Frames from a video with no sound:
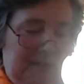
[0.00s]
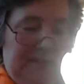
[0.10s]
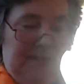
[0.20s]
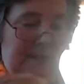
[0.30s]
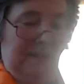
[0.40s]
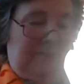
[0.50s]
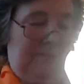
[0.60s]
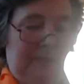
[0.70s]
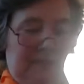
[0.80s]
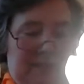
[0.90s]
instead
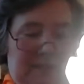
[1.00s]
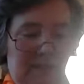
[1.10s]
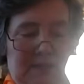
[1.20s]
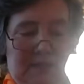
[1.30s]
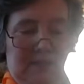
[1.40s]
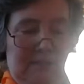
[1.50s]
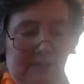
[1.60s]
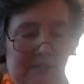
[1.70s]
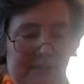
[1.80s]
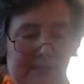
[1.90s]
of doing
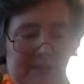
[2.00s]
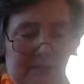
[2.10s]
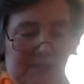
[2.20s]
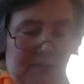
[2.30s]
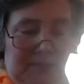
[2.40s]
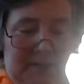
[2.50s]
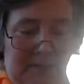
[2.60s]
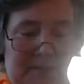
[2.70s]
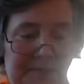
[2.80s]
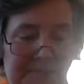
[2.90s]
the letters
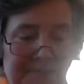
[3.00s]
first.